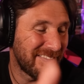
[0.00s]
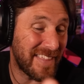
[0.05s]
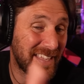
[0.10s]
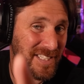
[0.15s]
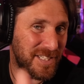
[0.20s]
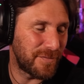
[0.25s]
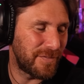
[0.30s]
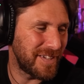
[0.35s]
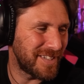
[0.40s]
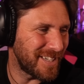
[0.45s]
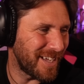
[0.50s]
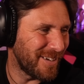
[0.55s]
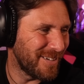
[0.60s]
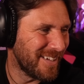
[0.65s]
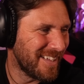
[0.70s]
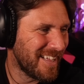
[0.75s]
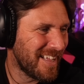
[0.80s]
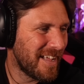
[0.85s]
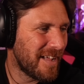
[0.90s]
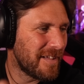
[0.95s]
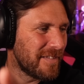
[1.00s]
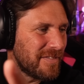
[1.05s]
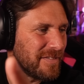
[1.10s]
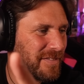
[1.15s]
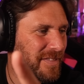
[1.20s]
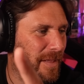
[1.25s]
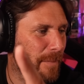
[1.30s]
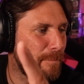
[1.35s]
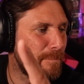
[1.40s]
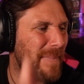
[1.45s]
That's the video.
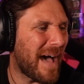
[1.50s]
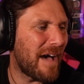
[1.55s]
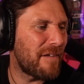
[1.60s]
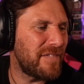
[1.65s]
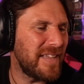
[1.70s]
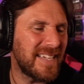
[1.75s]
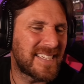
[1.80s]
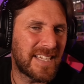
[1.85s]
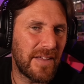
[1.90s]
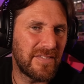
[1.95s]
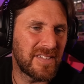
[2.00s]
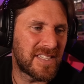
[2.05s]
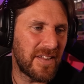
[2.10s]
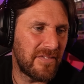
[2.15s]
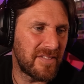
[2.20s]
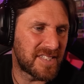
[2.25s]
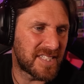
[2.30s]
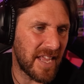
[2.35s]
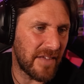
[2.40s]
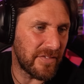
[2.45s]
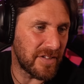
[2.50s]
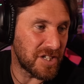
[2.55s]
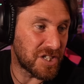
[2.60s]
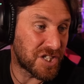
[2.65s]
Mavi777.